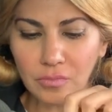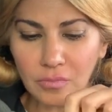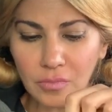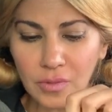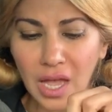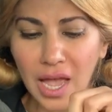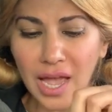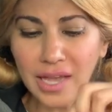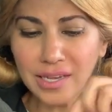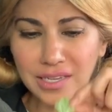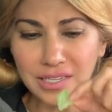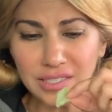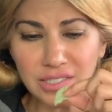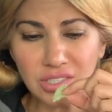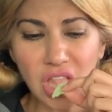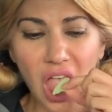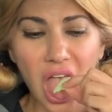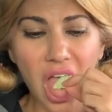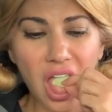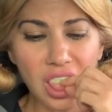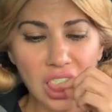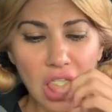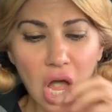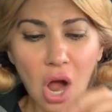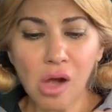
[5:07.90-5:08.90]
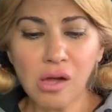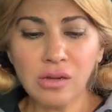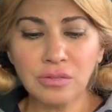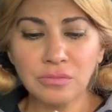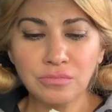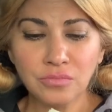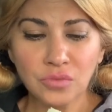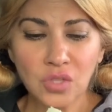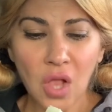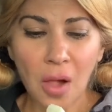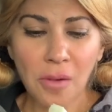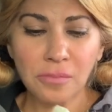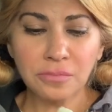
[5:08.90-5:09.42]
I guess
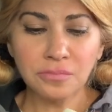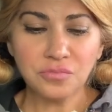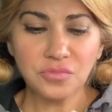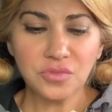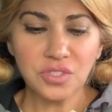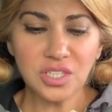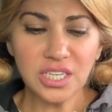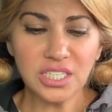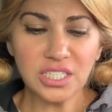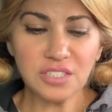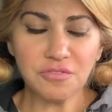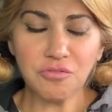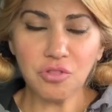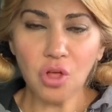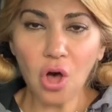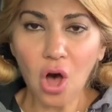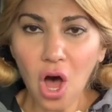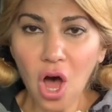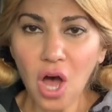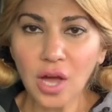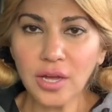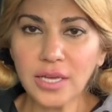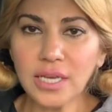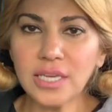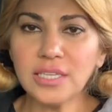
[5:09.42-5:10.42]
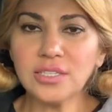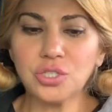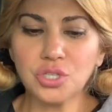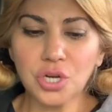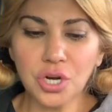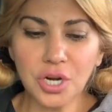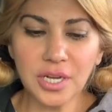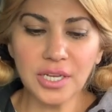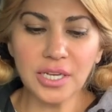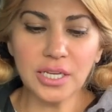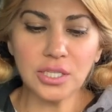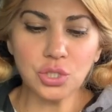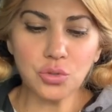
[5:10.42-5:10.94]
this vlog is
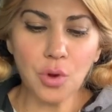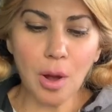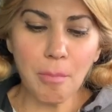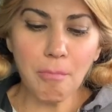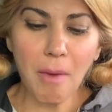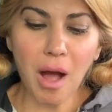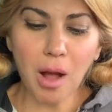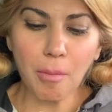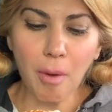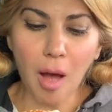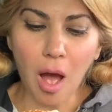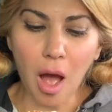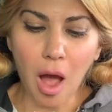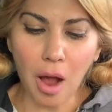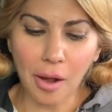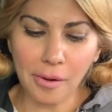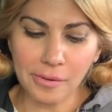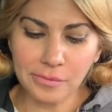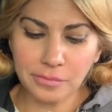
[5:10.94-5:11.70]
turning into a mukbang.